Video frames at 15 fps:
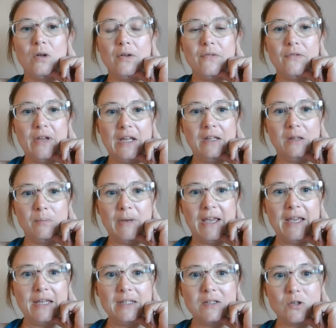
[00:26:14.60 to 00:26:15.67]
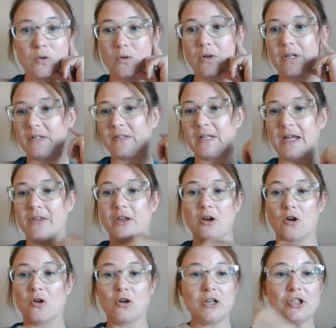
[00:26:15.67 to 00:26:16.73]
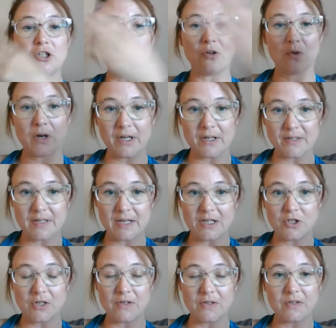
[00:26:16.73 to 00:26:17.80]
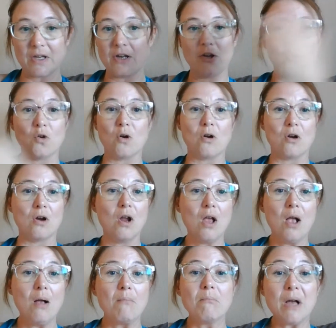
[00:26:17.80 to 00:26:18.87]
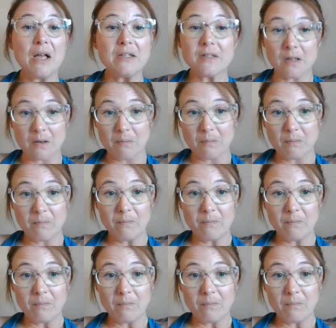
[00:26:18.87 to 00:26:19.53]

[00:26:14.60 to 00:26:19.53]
faith based, say they are Christian organizations and you're Muslim.